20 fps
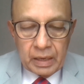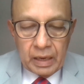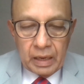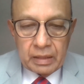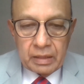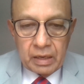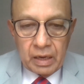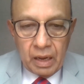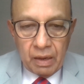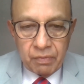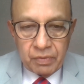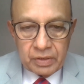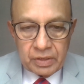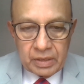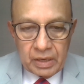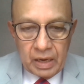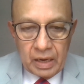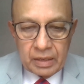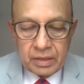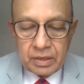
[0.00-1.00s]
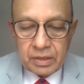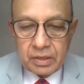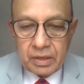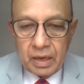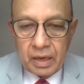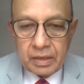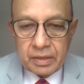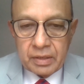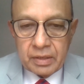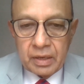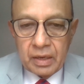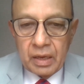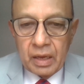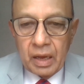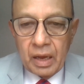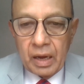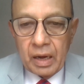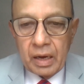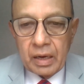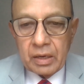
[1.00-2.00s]
healthy lifestyle, exercise,
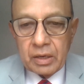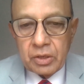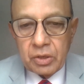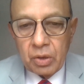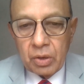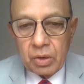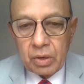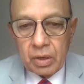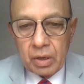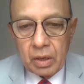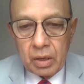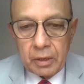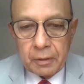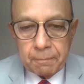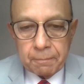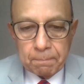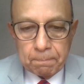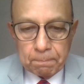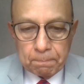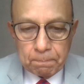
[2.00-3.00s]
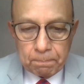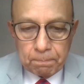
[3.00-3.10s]
and your